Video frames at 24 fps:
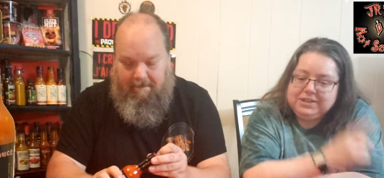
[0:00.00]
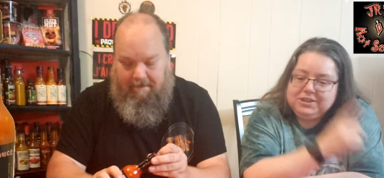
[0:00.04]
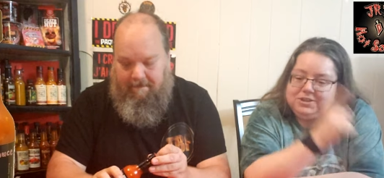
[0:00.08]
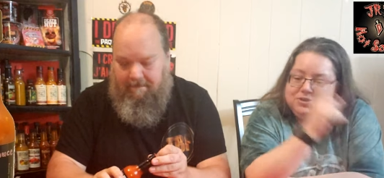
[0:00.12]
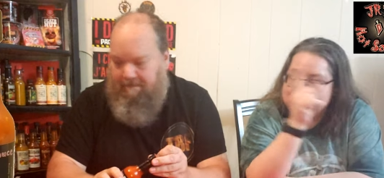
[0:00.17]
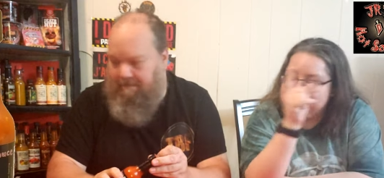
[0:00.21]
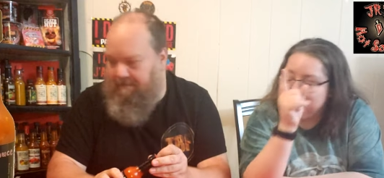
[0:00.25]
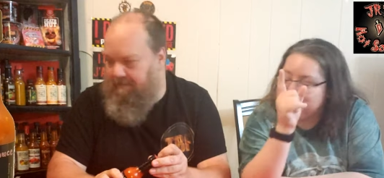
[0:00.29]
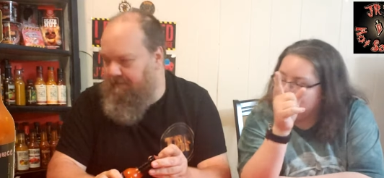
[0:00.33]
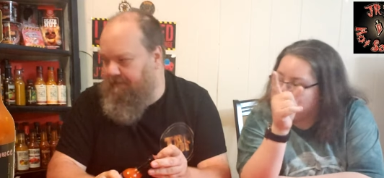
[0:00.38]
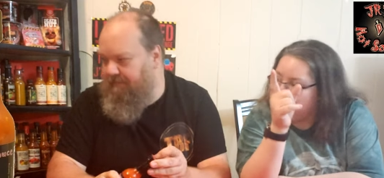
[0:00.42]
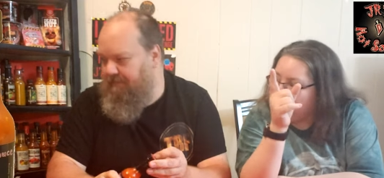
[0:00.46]
Speaker 1: can
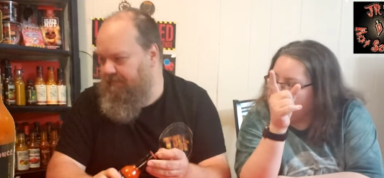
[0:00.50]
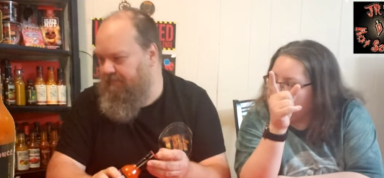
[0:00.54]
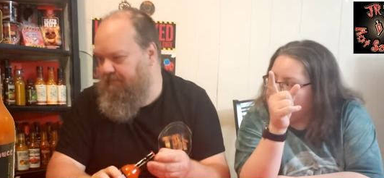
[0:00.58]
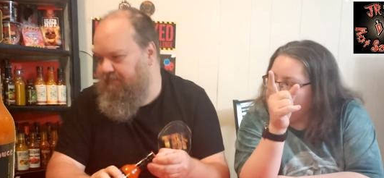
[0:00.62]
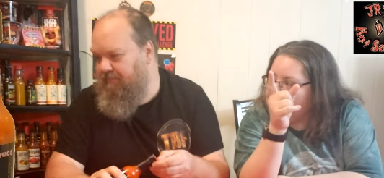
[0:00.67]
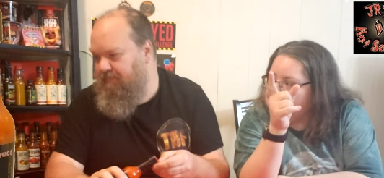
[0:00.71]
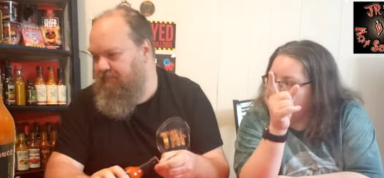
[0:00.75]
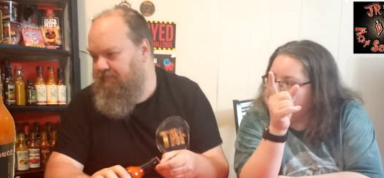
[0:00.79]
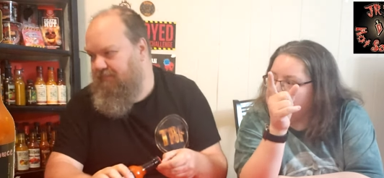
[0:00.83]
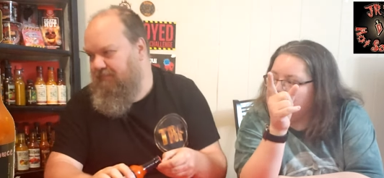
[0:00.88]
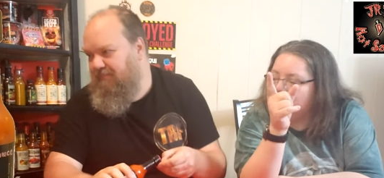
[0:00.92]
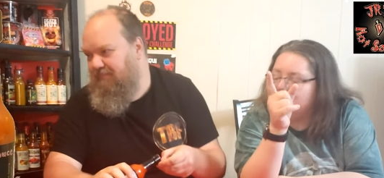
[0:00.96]
use more
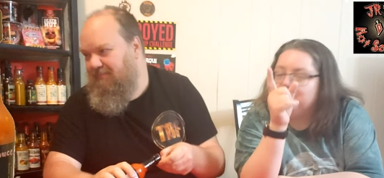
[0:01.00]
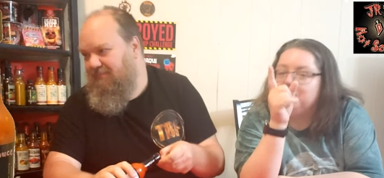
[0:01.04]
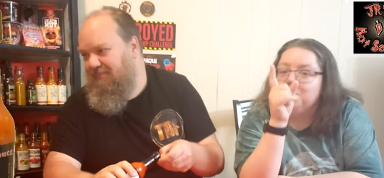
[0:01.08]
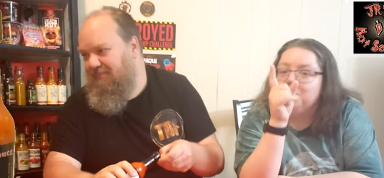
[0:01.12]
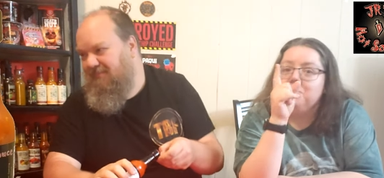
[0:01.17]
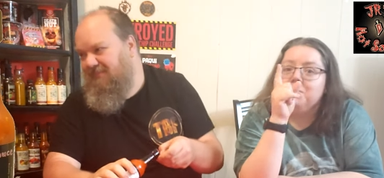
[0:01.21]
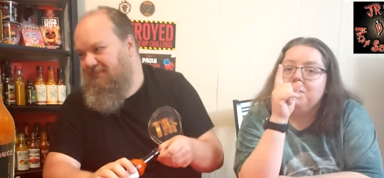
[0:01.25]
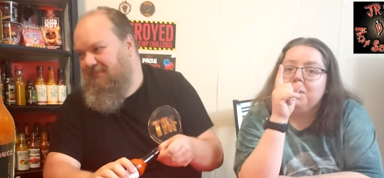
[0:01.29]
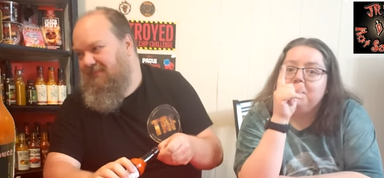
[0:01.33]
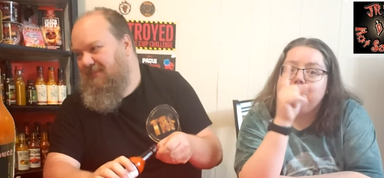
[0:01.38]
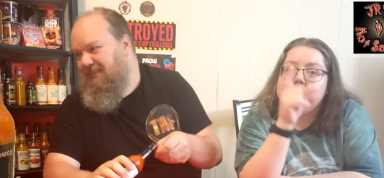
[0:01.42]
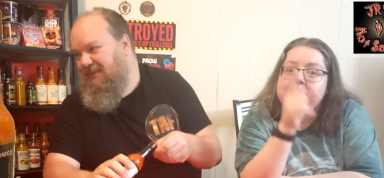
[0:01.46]
on, but we don't
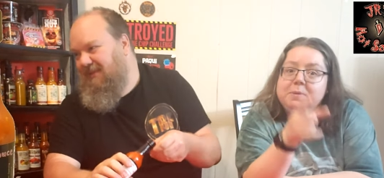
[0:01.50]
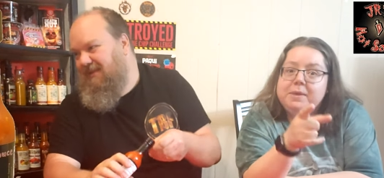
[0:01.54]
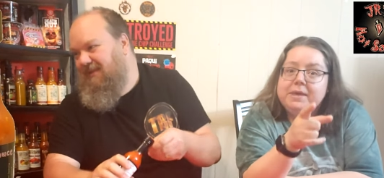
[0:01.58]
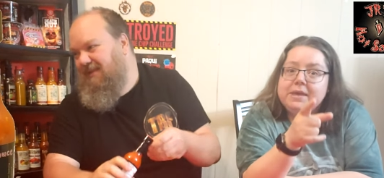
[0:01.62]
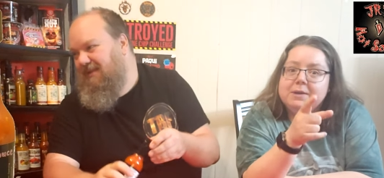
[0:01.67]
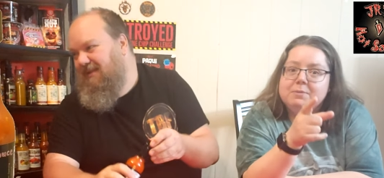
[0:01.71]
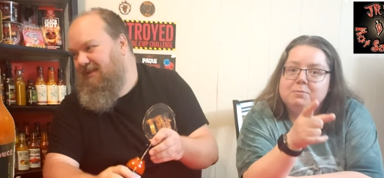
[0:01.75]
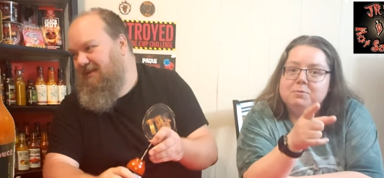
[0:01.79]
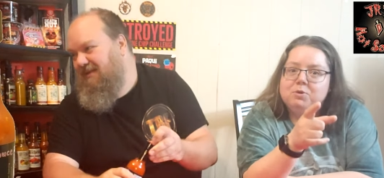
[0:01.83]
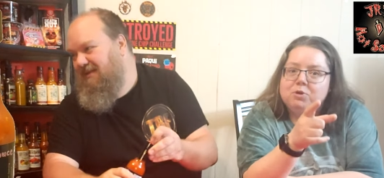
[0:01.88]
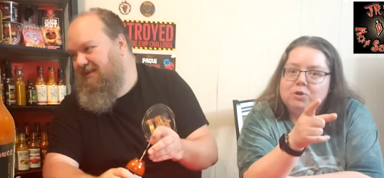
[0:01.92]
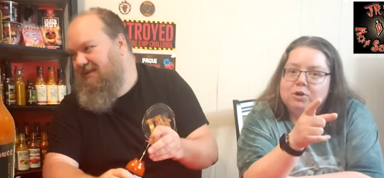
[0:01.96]
want to be a
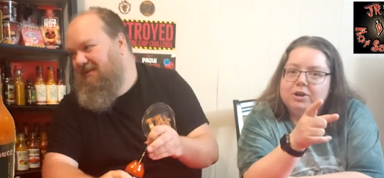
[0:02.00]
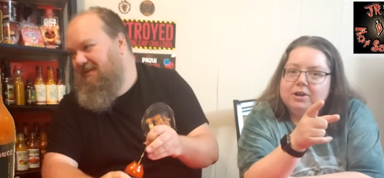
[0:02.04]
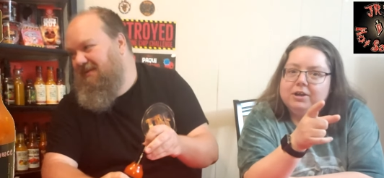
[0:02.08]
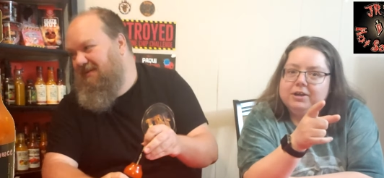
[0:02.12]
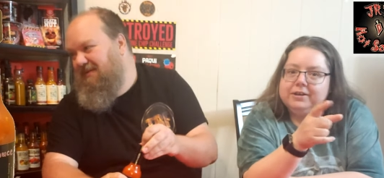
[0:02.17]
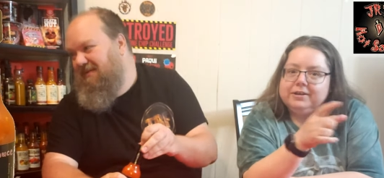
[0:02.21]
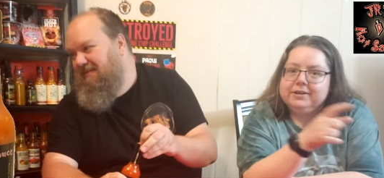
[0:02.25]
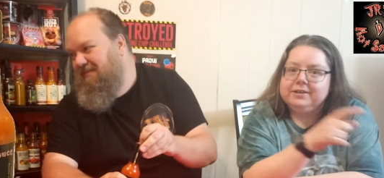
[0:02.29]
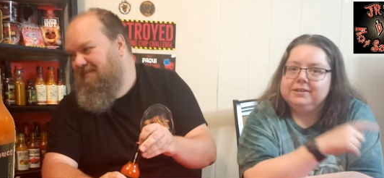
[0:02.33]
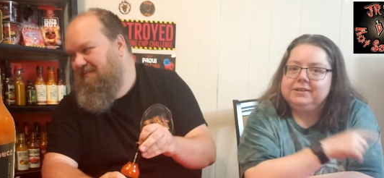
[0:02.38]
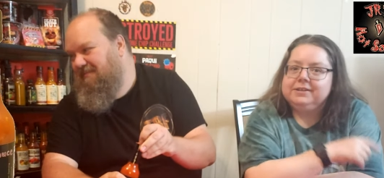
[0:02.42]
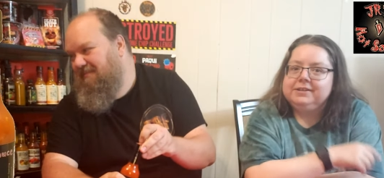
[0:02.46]

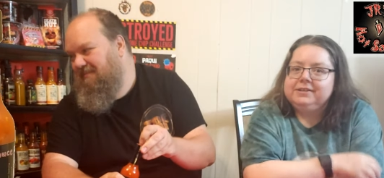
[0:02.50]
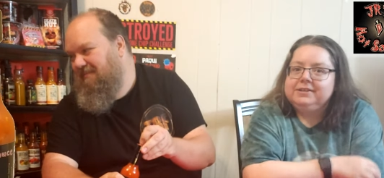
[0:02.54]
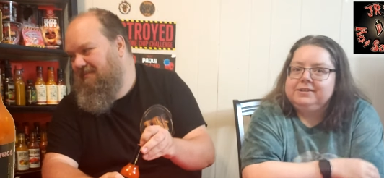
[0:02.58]
moron.